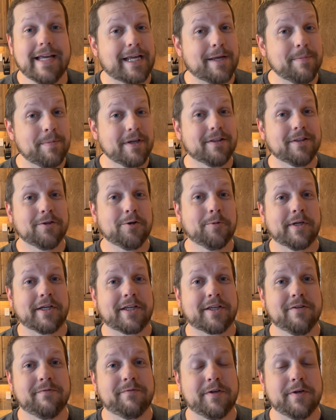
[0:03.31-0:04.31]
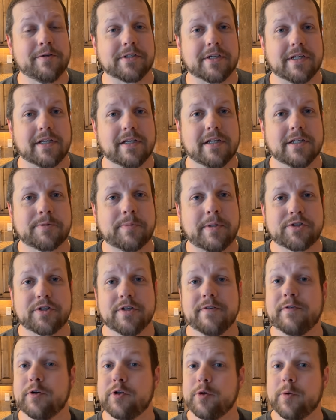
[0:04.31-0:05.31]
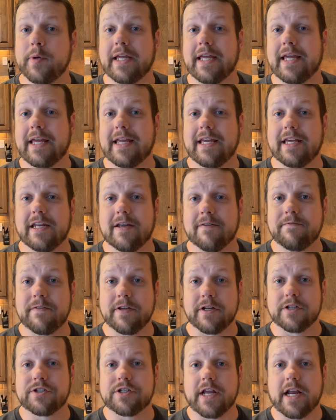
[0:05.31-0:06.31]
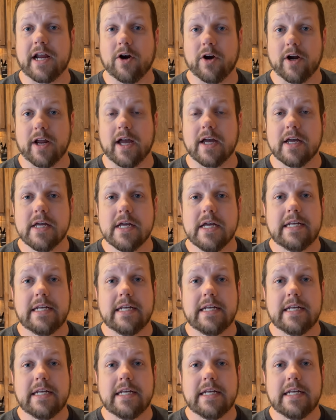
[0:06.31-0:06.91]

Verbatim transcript: it can be a little bit confusing, especially if you're doing it in a finished area.